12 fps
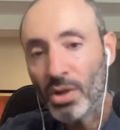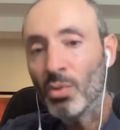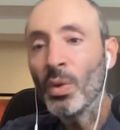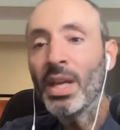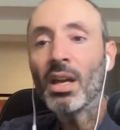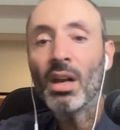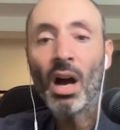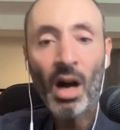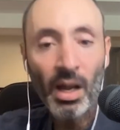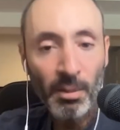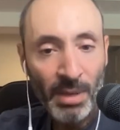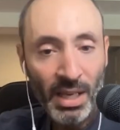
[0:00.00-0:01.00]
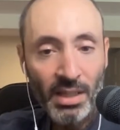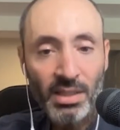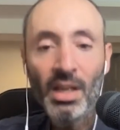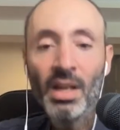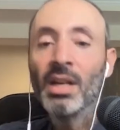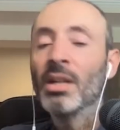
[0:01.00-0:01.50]
We can automate
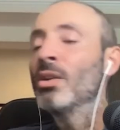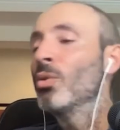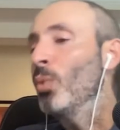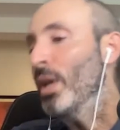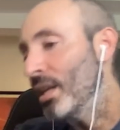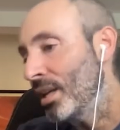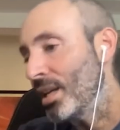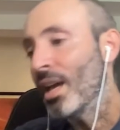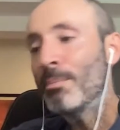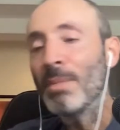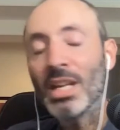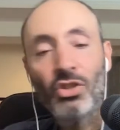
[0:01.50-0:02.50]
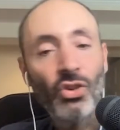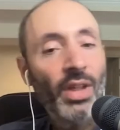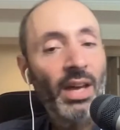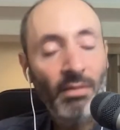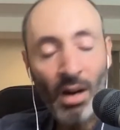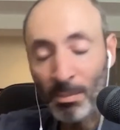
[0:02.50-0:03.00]
we can again make sure
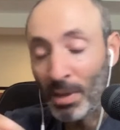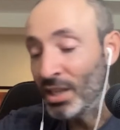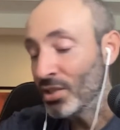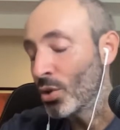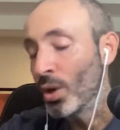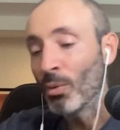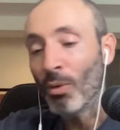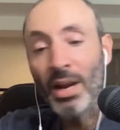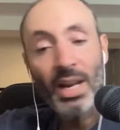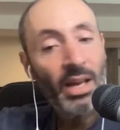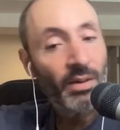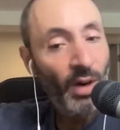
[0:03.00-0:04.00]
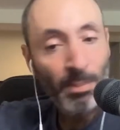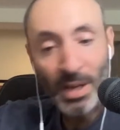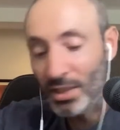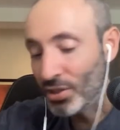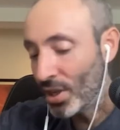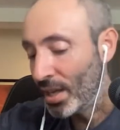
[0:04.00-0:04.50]
that our money is going right out of our
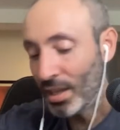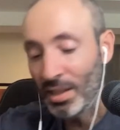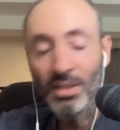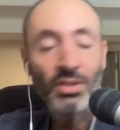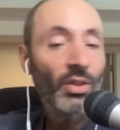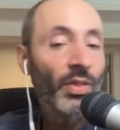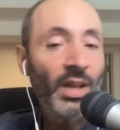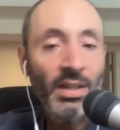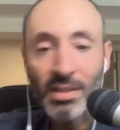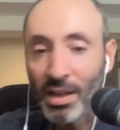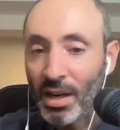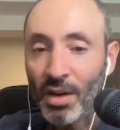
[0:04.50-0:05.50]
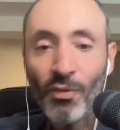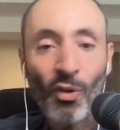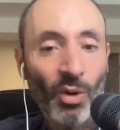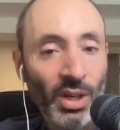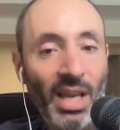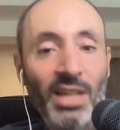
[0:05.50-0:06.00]
paycheck into things like our
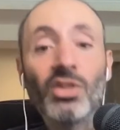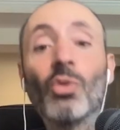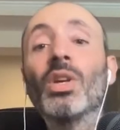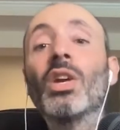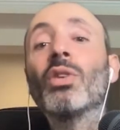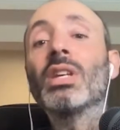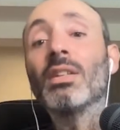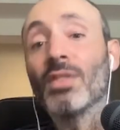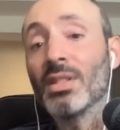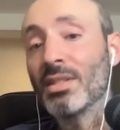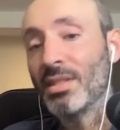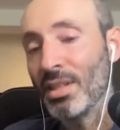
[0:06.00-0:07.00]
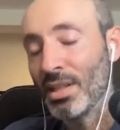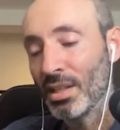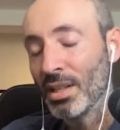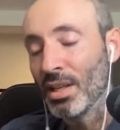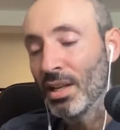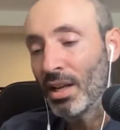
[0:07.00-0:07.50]
401k so we don't even see it
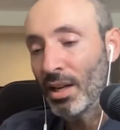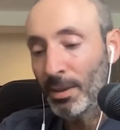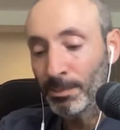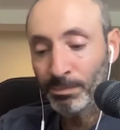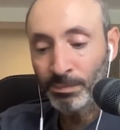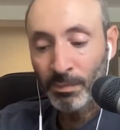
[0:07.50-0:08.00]
um,